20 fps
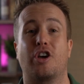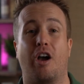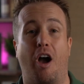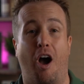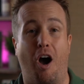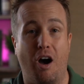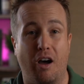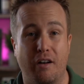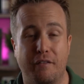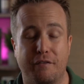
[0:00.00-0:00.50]

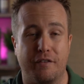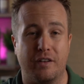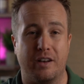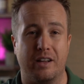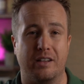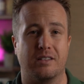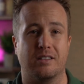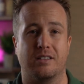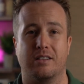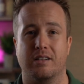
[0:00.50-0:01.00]

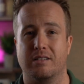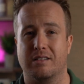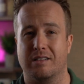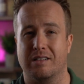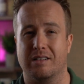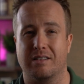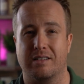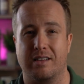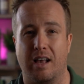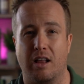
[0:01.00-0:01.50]
confidence does the
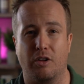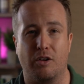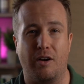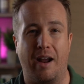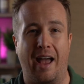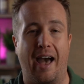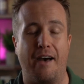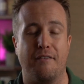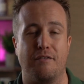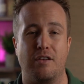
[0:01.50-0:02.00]
seller
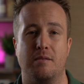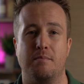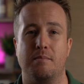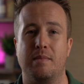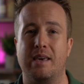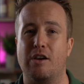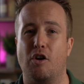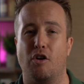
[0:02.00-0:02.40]
have in me?